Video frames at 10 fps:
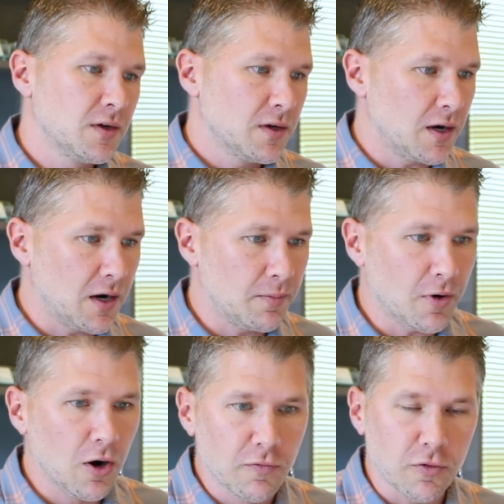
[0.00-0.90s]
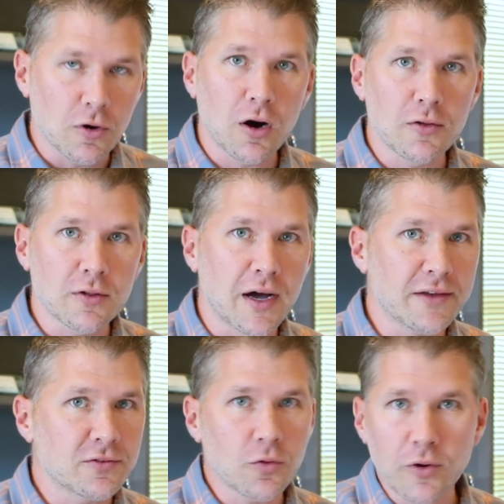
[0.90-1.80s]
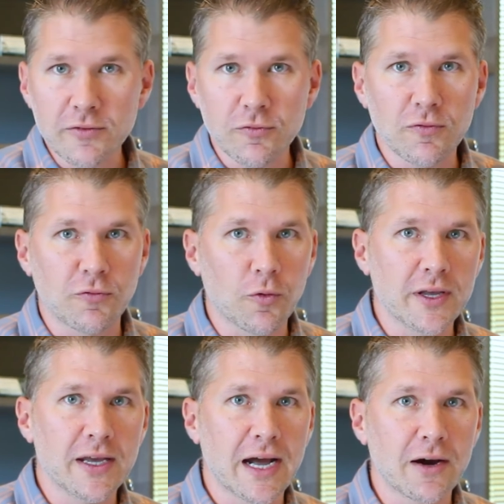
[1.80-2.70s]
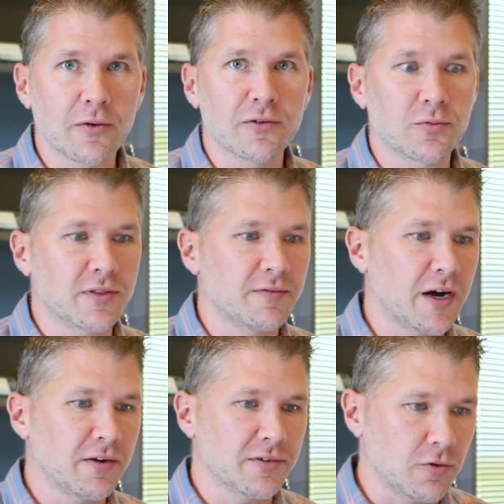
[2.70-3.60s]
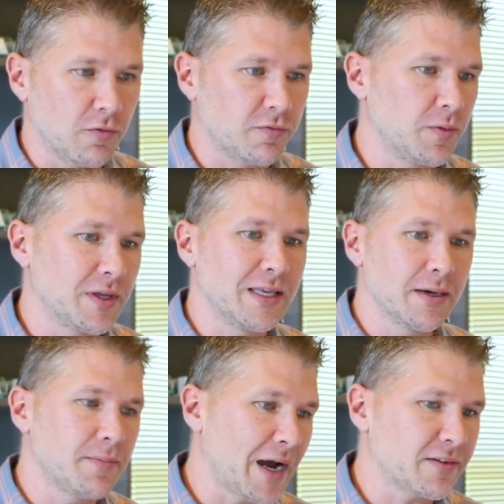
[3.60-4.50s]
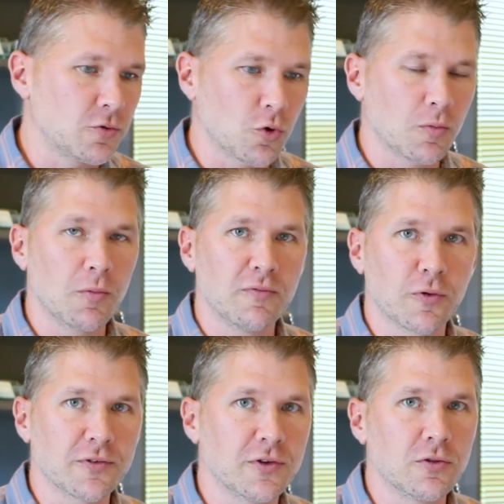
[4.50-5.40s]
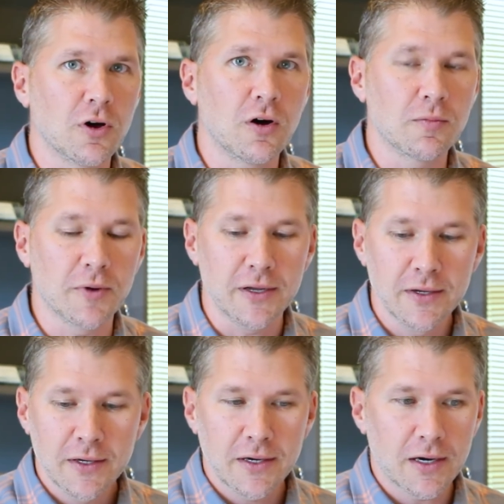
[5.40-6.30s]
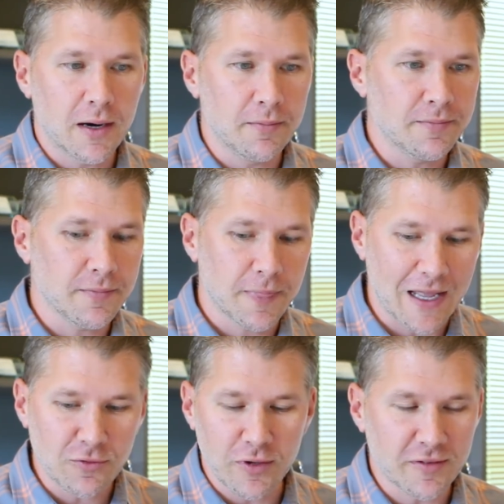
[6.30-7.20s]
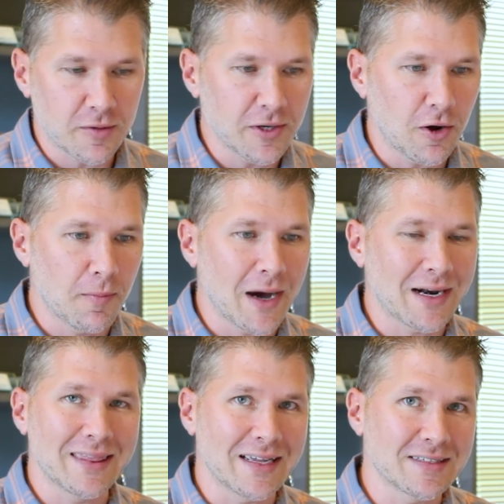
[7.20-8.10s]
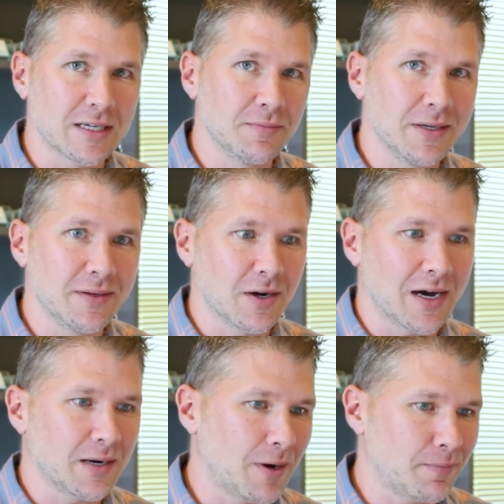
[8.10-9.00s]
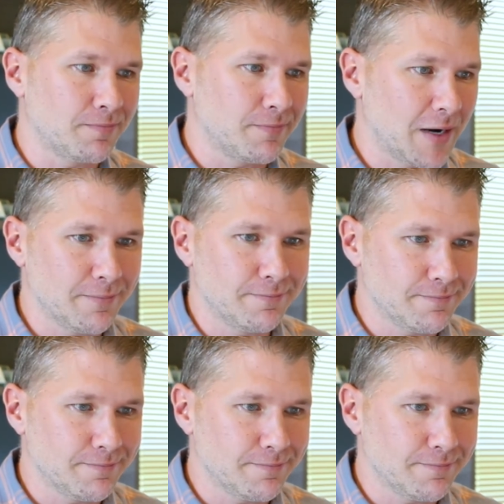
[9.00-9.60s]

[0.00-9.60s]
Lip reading: overall the last 24, 48 hours with the virus, and hopefully we can get back to normal before too long. But that's what it's going to be all about. I think it's going to be, kind of my